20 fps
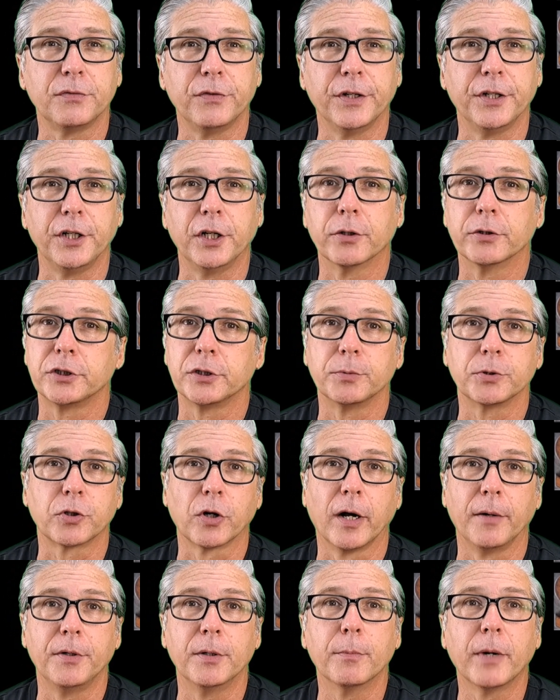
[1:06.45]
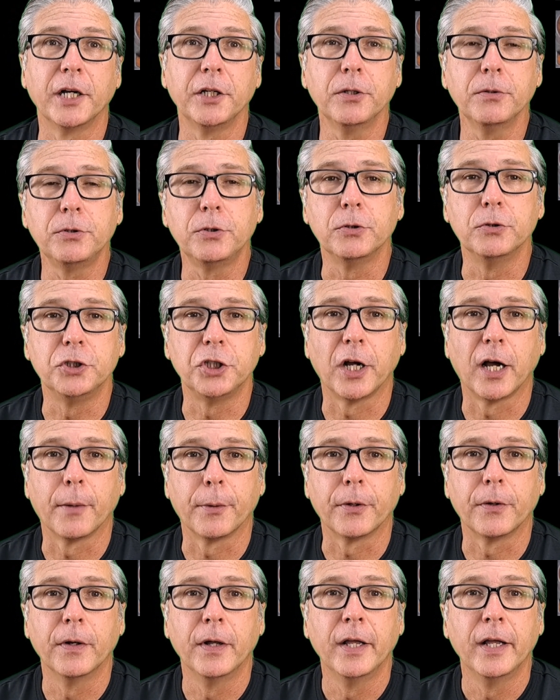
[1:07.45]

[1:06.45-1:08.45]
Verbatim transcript: video and subscribe to my YouTube channel.